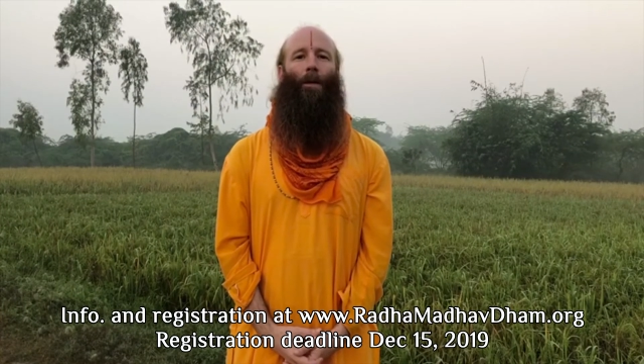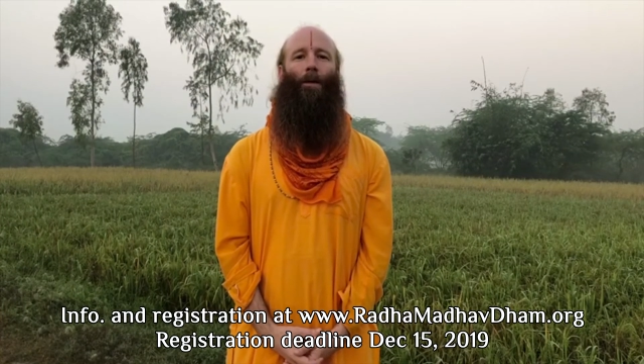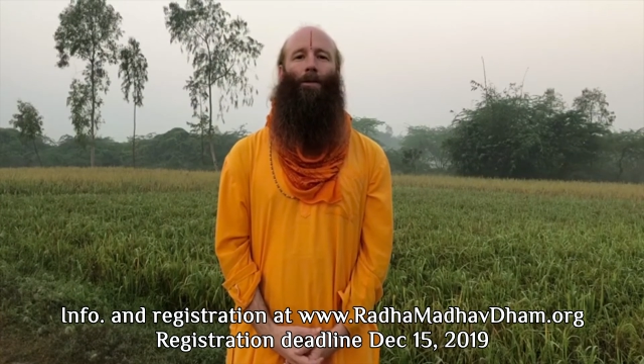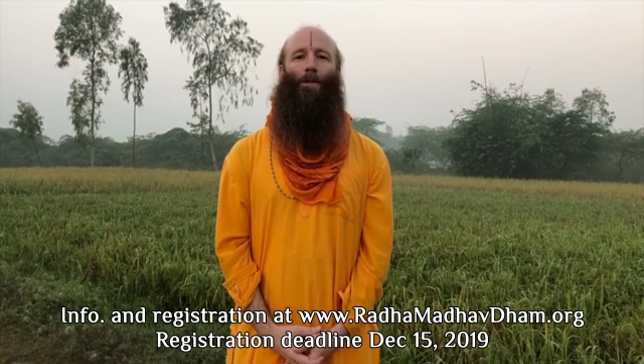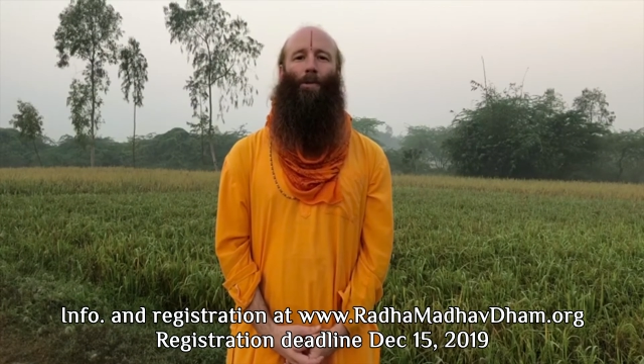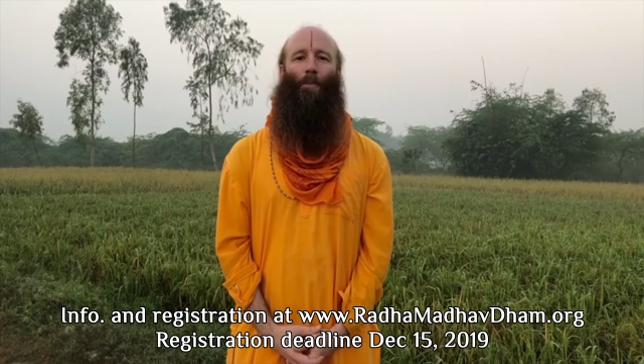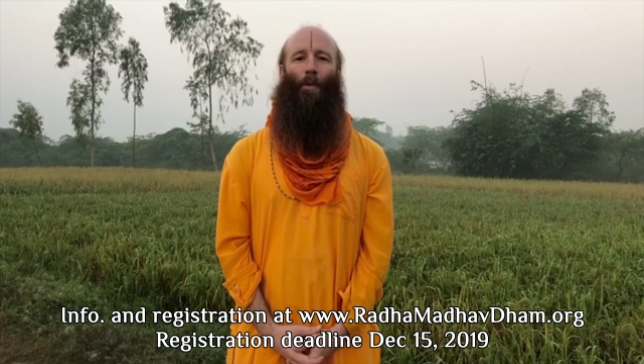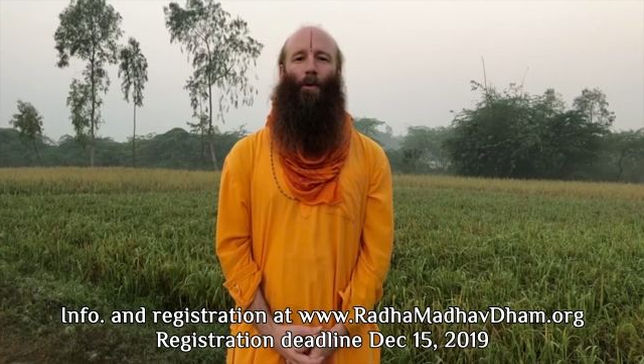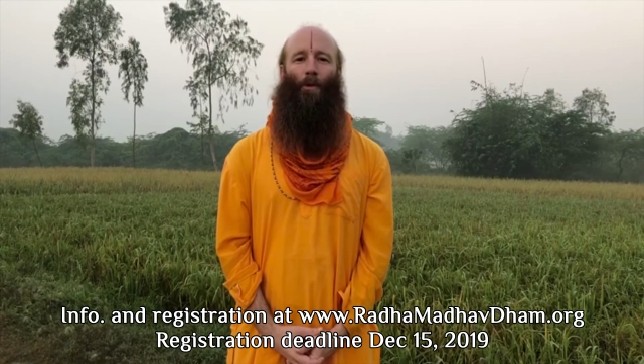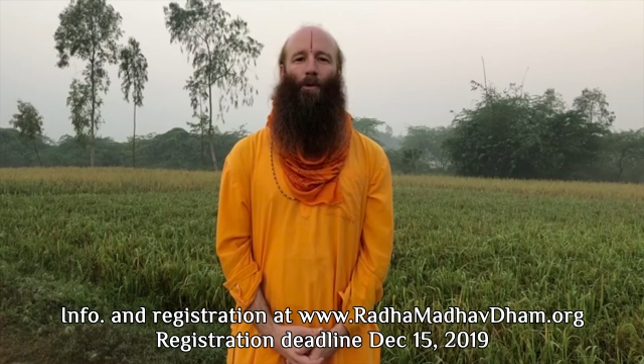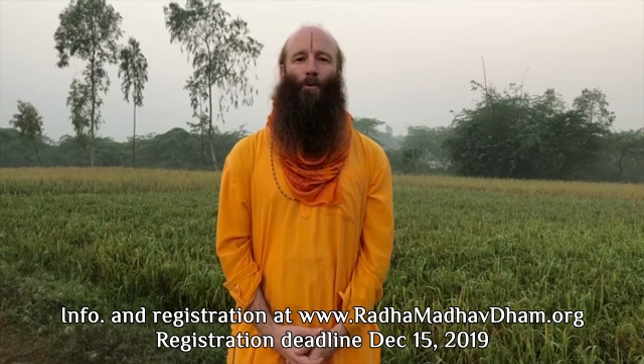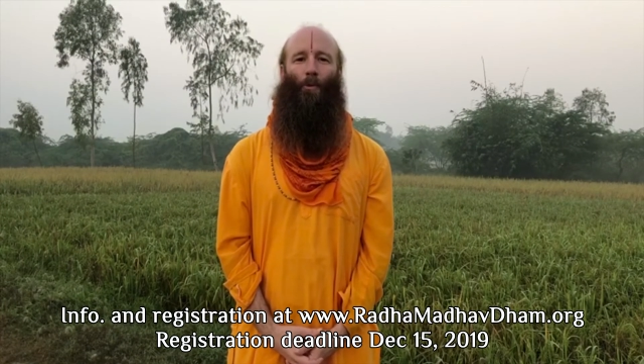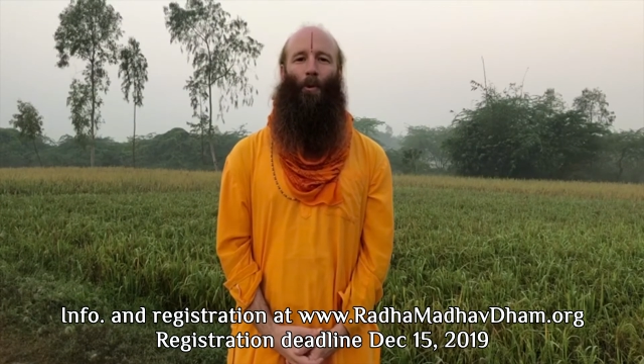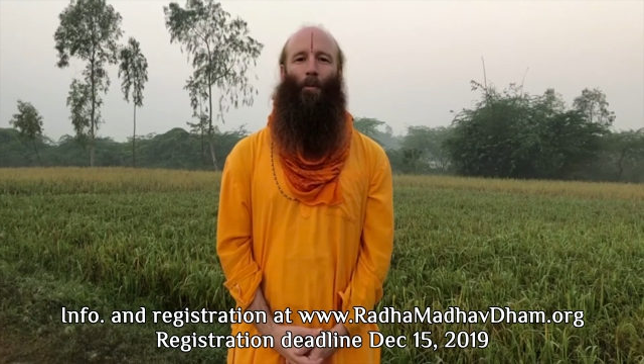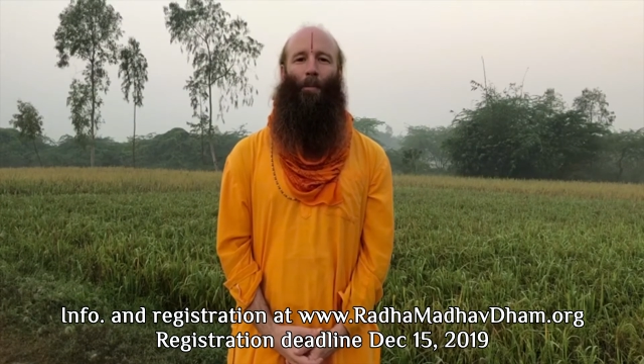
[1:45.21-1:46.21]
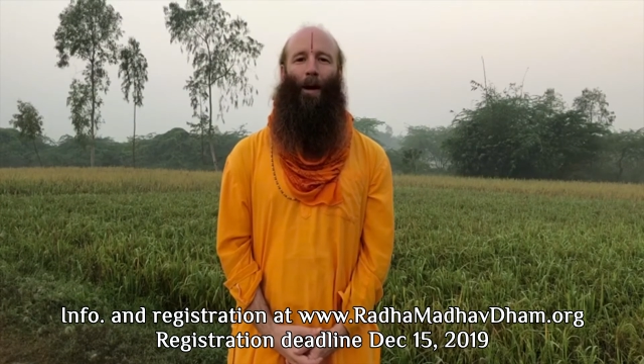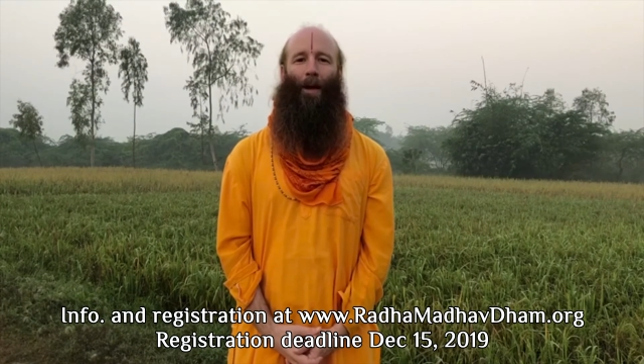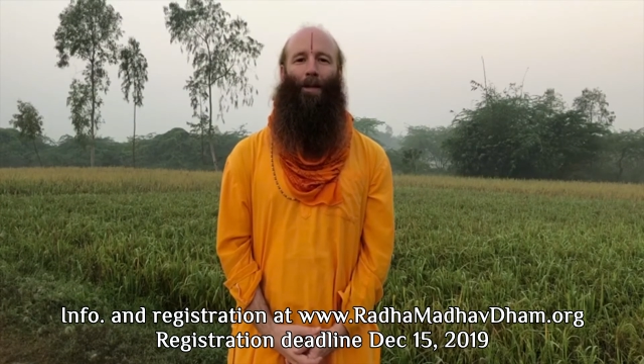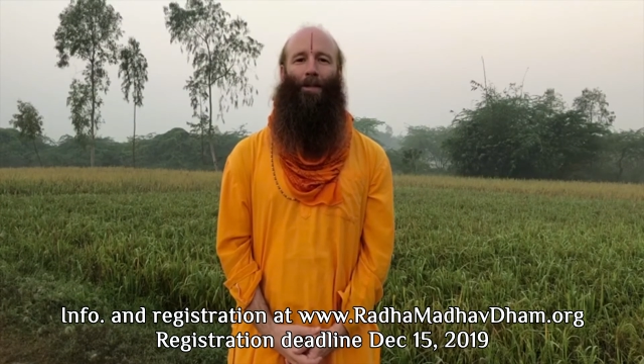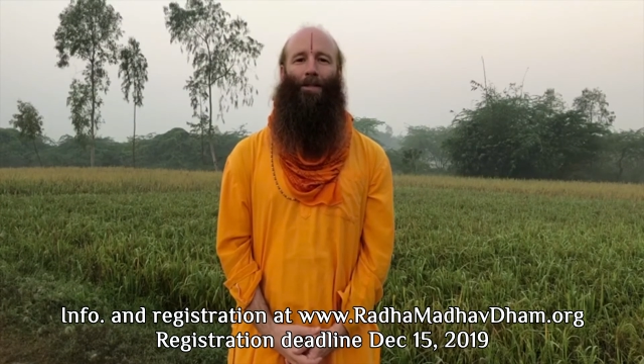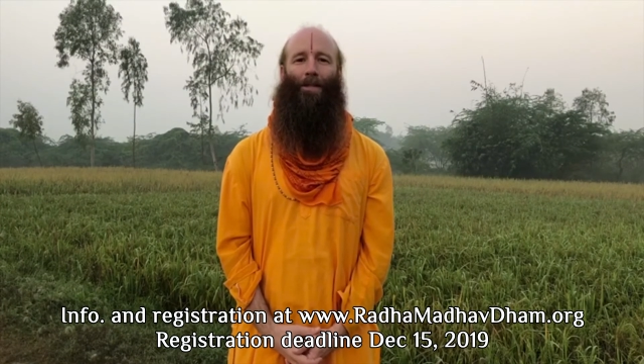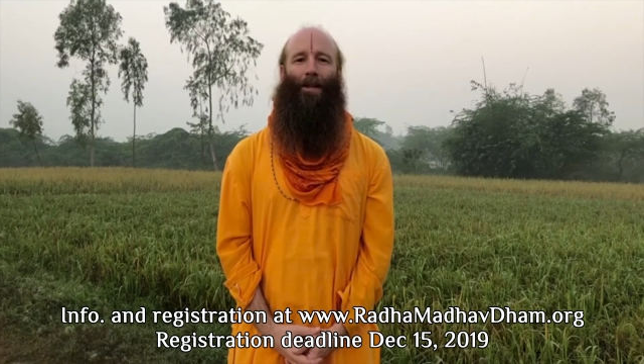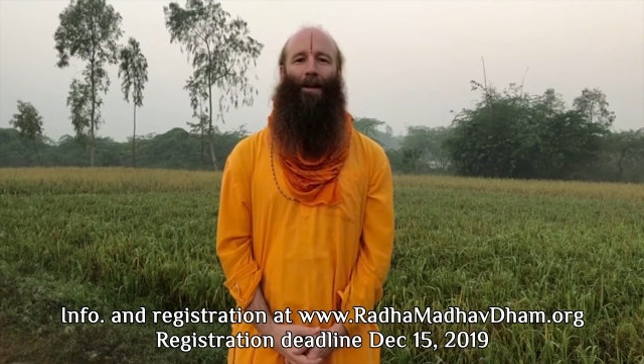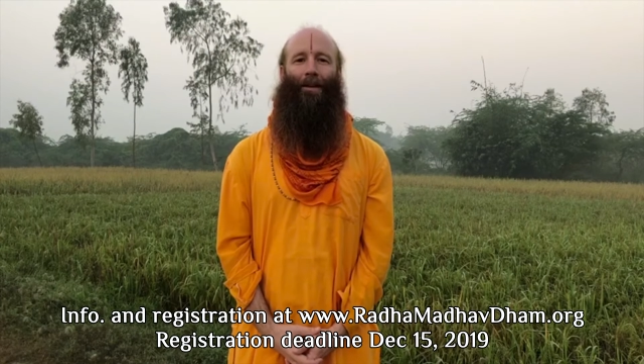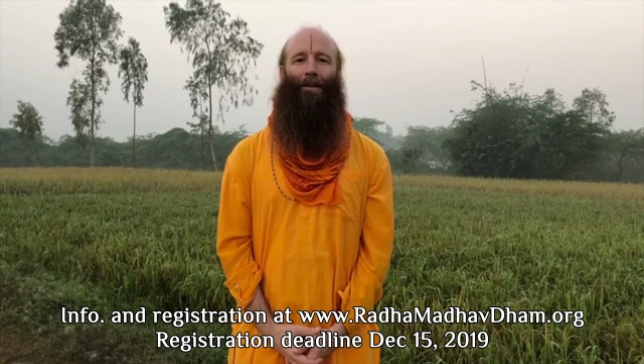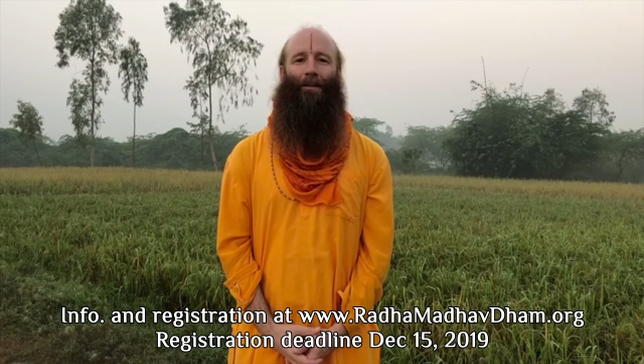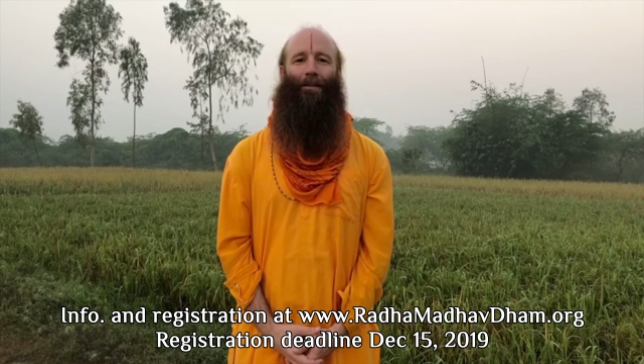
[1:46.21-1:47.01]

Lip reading: in a spiritual mindset.